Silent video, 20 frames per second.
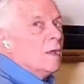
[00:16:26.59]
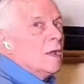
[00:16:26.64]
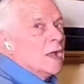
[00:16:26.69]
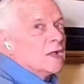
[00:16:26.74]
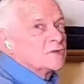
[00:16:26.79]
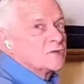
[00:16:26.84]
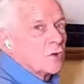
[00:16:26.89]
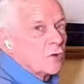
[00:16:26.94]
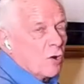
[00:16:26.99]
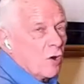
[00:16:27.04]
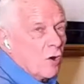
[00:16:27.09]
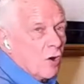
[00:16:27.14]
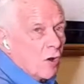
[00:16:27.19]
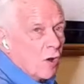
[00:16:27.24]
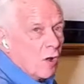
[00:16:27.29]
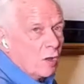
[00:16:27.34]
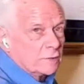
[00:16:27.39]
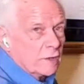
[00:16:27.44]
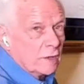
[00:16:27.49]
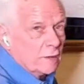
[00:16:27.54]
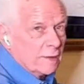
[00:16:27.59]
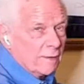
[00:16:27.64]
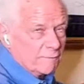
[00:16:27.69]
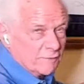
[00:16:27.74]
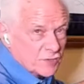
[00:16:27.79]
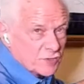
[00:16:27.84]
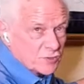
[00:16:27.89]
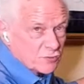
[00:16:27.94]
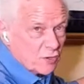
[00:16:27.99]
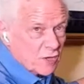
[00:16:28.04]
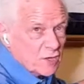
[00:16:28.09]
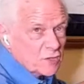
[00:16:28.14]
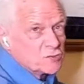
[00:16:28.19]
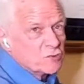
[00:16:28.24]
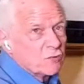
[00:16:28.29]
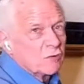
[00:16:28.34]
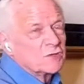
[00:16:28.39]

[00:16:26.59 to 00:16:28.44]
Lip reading: It's a call to love the stranger.